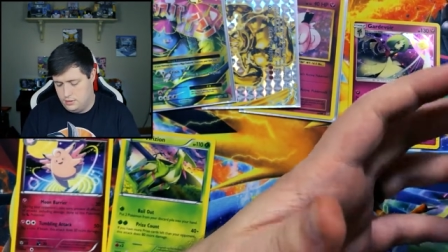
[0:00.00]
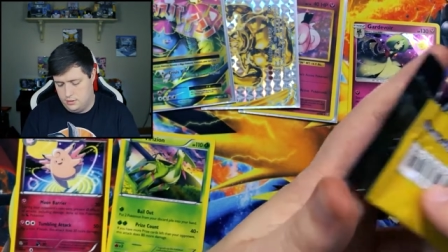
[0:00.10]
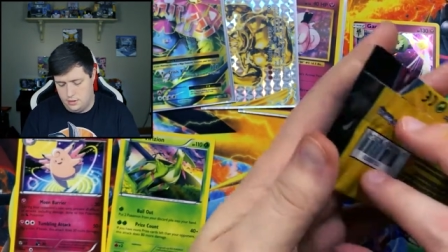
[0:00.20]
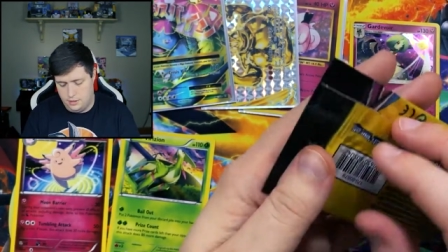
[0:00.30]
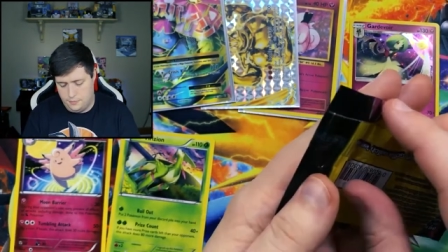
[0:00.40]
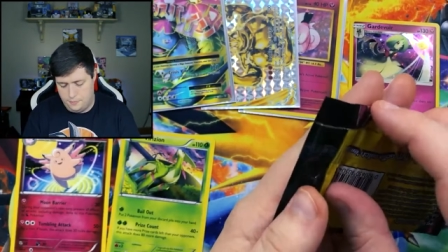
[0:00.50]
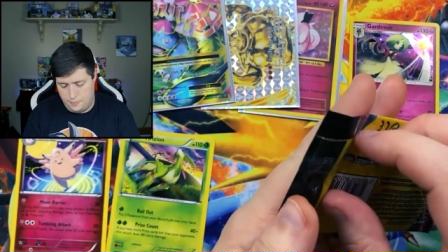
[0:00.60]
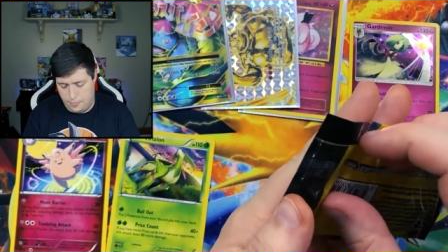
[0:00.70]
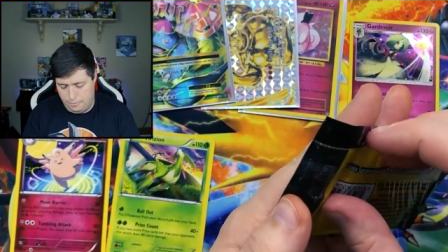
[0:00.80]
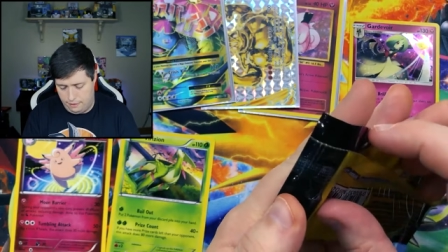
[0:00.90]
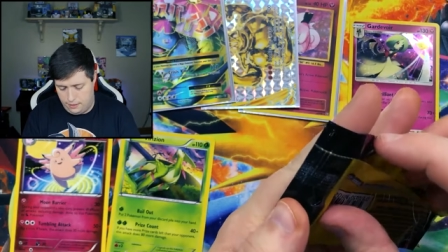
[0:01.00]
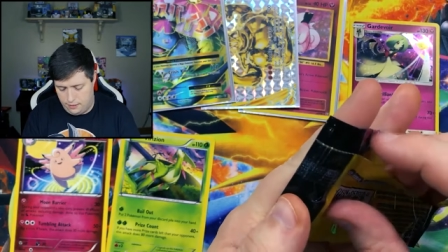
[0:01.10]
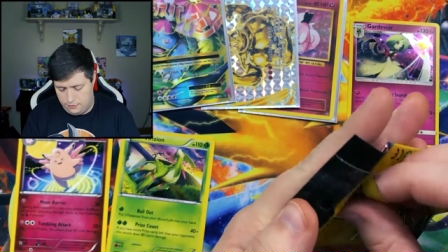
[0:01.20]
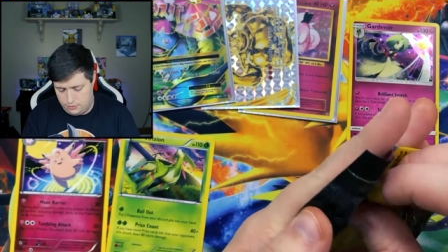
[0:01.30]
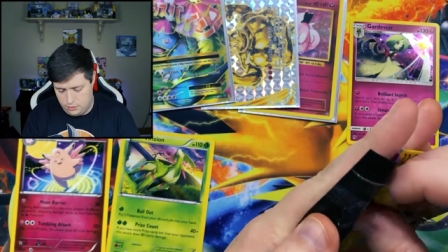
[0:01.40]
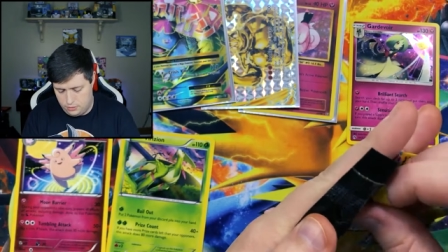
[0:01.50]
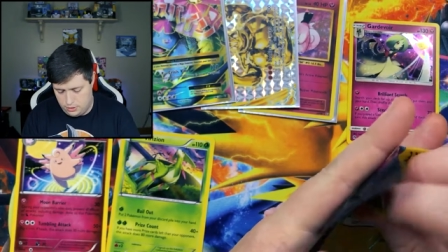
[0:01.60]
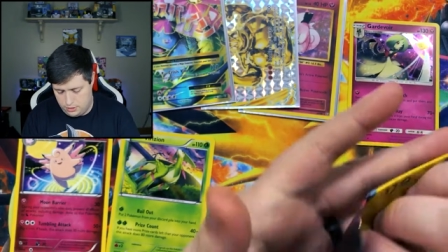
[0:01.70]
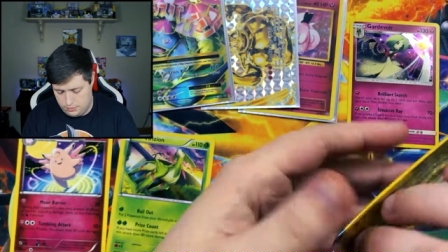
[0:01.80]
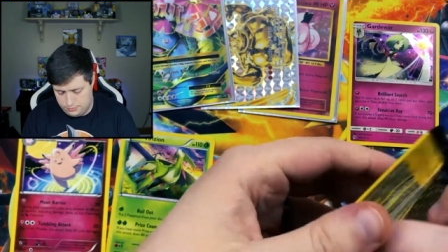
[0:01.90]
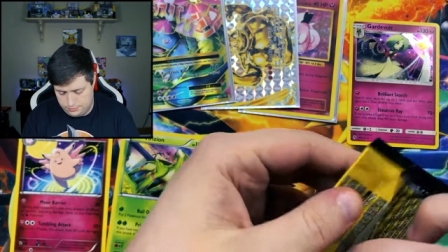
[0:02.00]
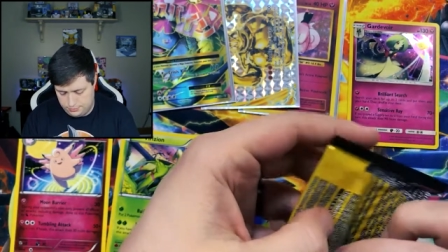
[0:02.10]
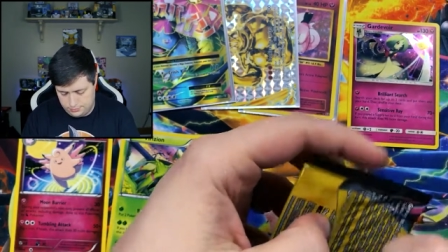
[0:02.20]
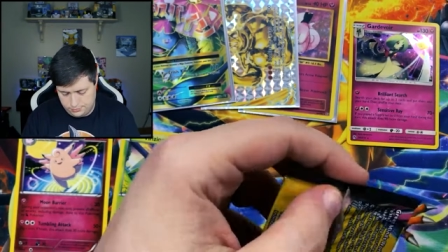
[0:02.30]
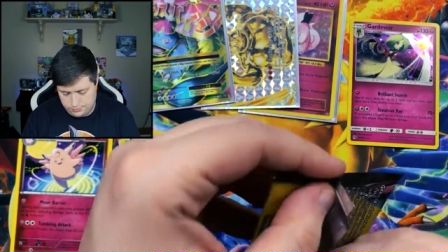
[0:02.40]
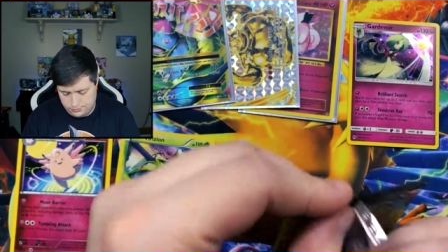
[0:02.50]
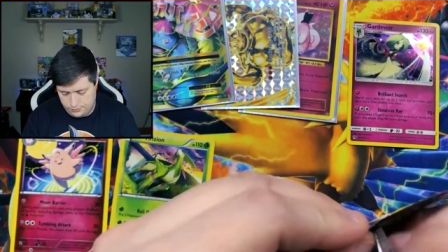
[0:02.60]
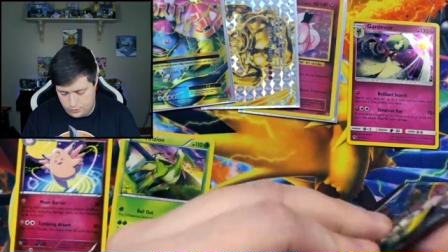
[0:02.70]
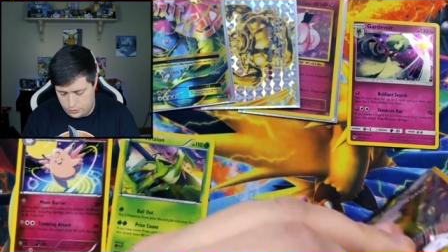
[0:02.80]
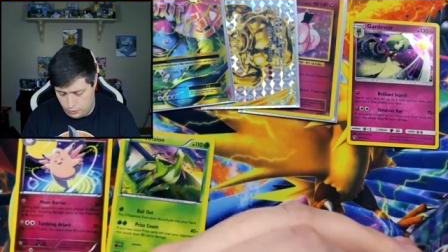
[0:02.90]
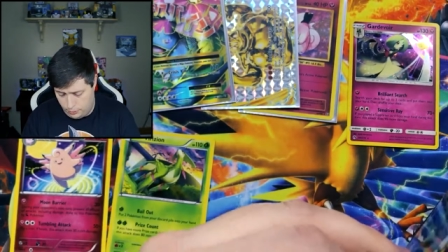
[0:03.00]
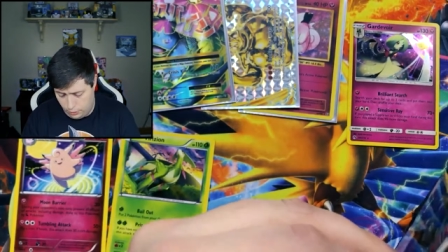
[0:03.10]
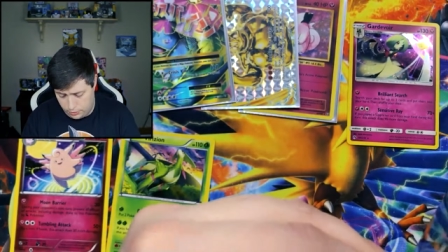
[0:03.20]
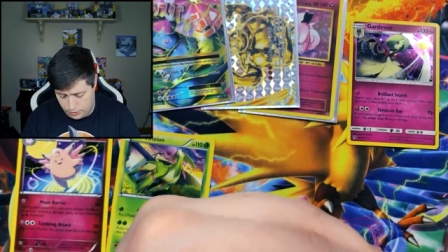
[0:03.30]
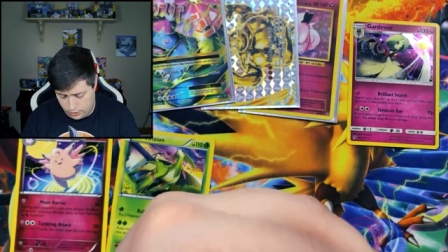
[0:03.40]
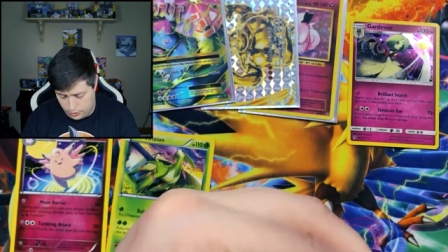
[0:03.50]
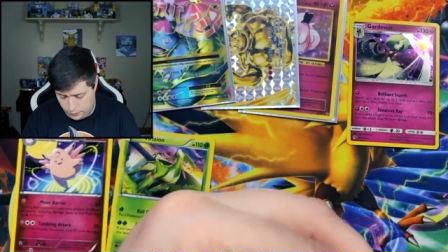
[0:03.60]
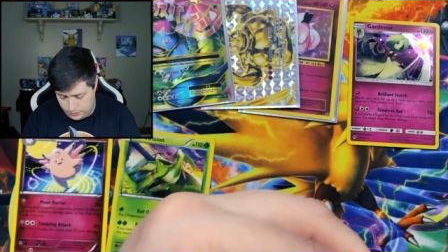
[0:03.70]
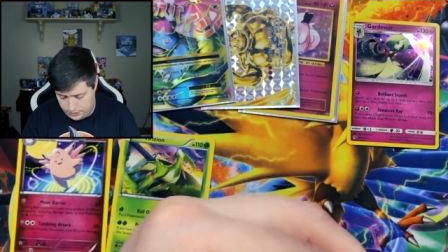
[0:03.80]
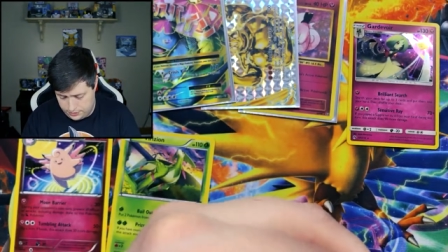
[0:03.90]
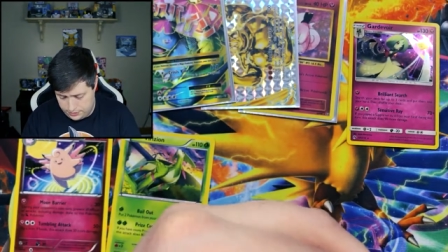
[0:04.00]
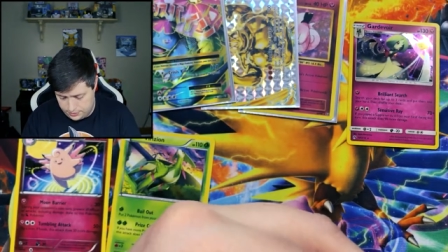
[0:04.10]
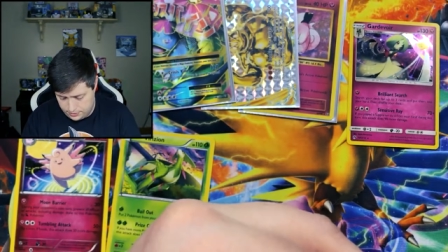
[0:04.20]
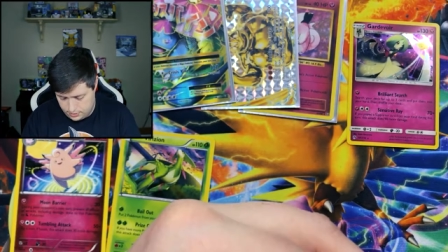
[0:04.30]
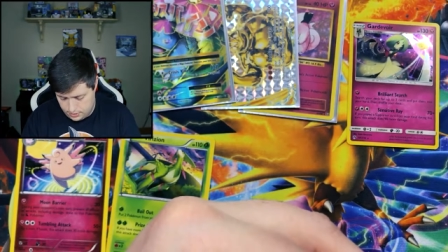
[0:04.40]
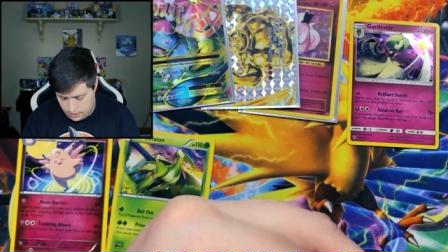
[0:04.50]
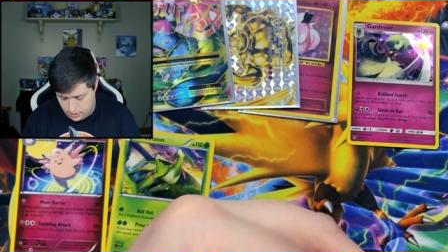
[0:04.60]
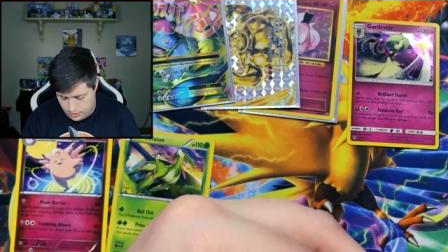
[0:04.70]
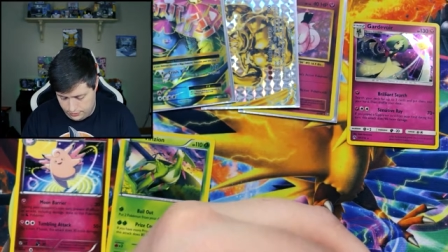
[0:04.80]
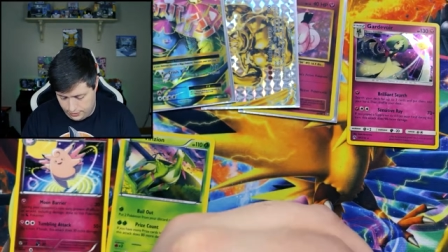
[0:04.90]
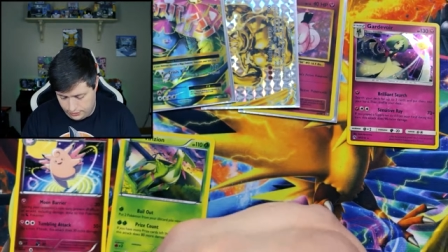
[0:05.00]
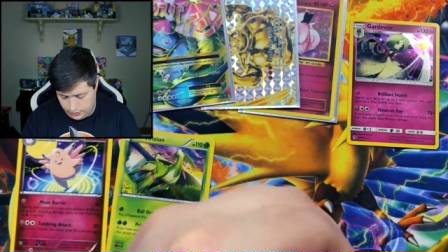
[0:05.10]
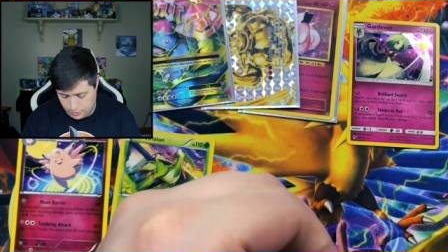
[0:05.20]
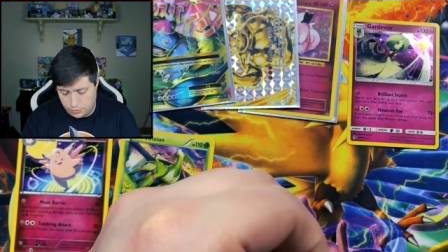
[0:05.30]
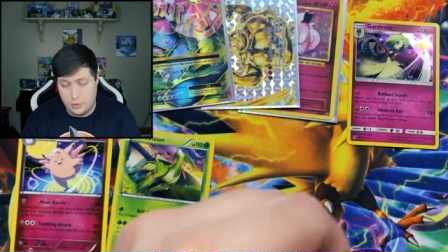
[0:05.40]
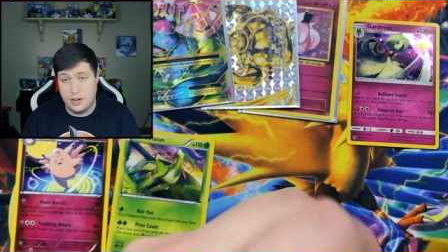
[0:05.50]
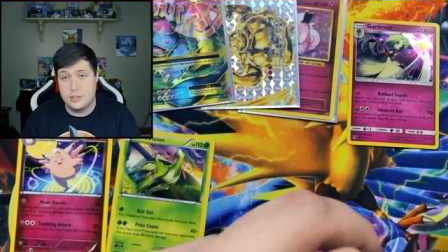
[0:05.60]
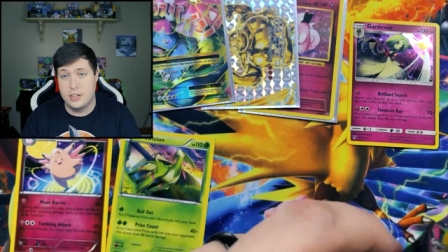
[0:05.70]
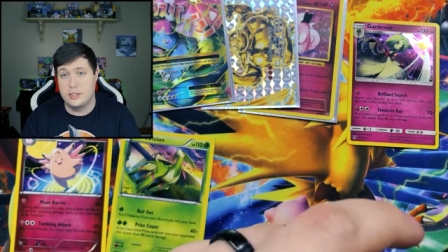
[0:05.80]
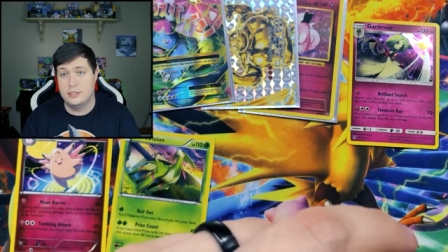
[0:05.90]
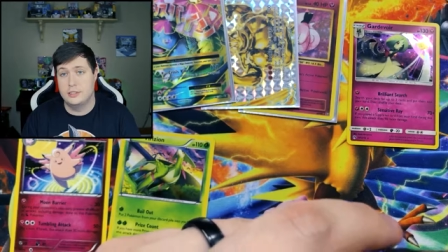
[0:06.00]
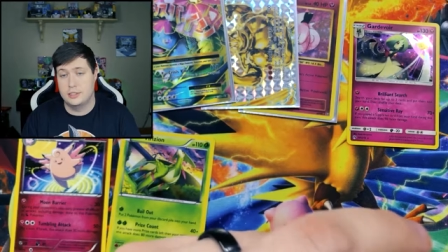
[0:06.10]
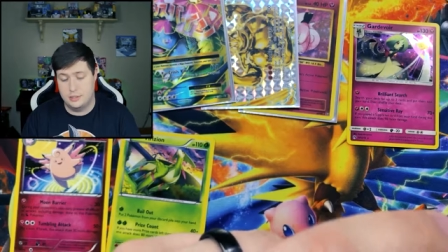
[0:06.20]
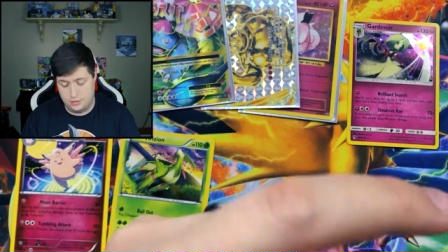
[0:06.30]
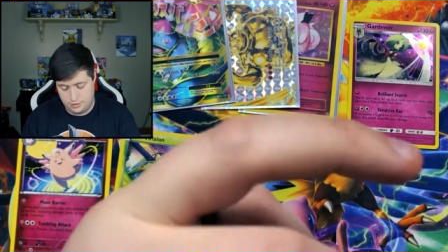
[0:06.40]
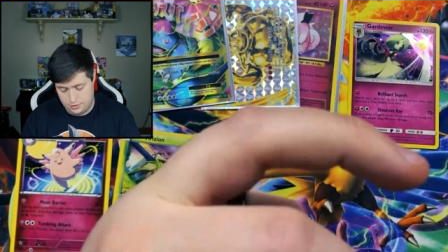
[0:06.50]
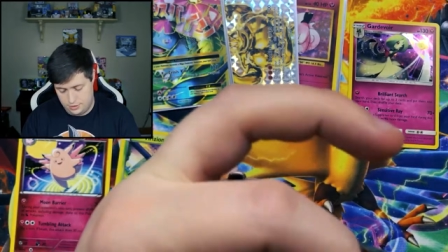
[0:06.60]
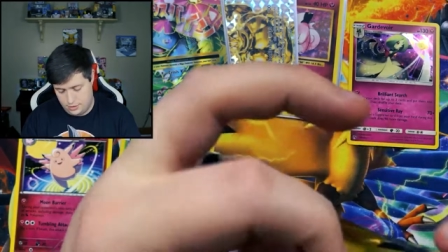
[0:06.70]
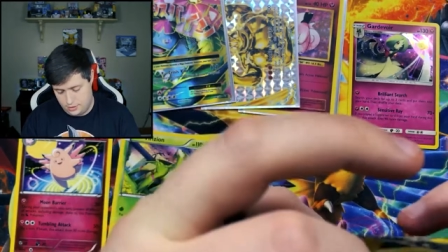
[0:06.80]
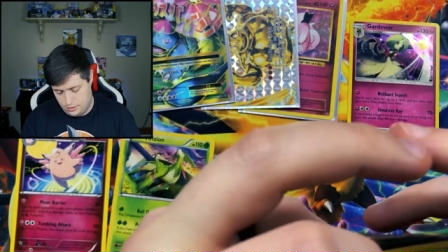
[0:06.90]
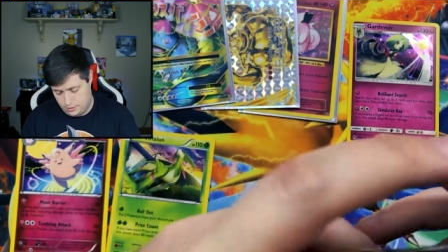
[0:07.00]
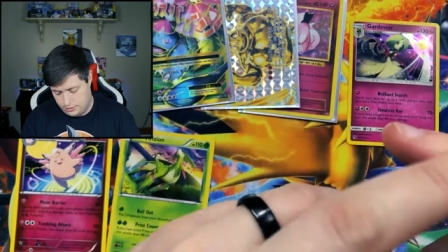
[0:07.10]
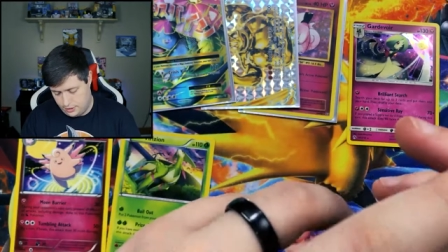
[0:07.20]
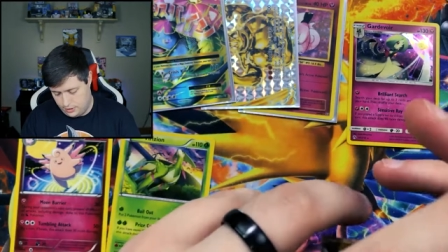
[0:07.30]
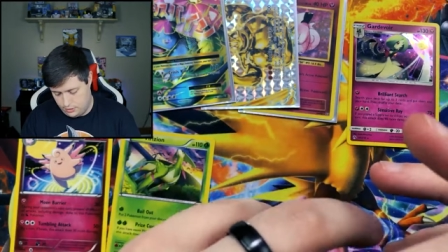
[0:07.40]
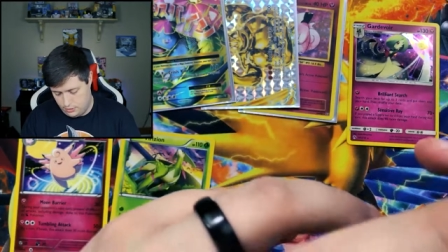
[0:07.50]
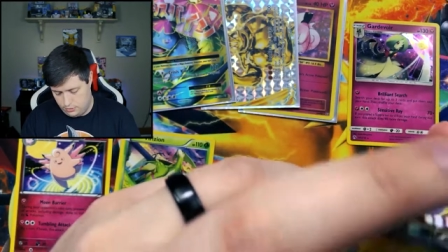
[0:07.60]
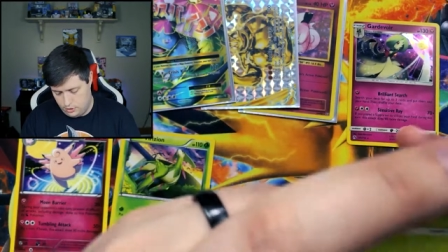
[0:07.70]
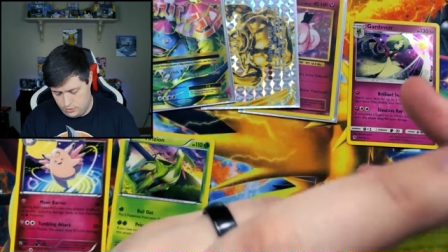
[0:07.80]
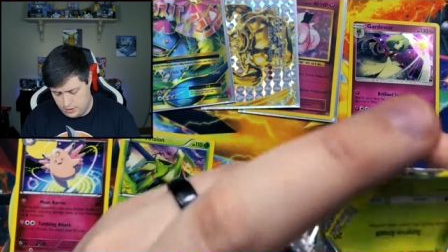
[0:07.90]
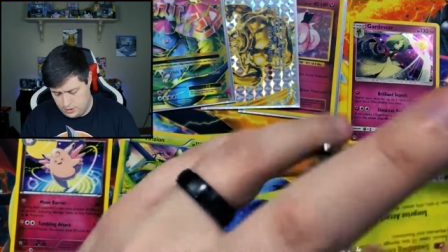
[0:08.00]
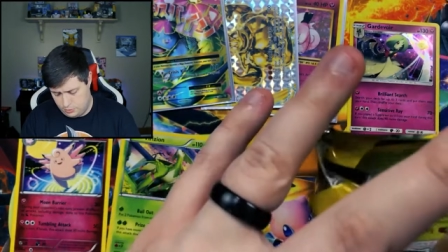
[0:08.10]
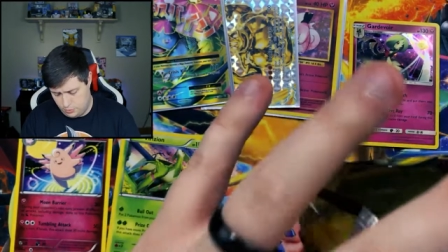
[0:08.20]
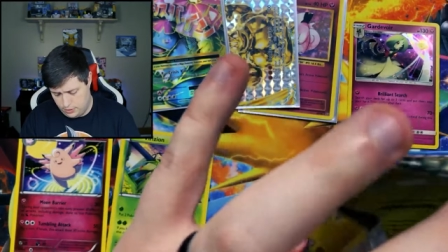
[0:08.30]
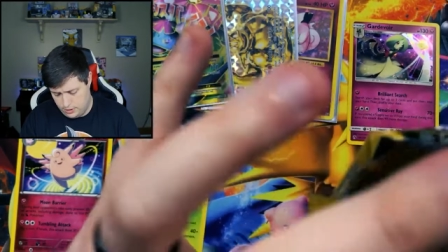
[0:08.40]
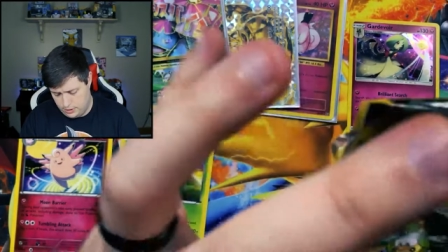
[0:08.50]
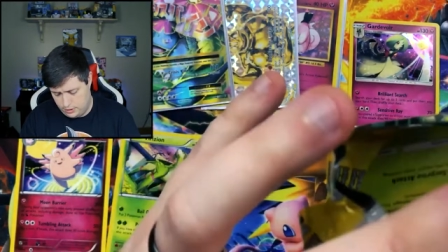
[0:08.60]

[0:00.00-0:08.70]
So if you, um, if you enjoy Pokemon card openings, you've definitely come to the right channel. So I do two of these per week.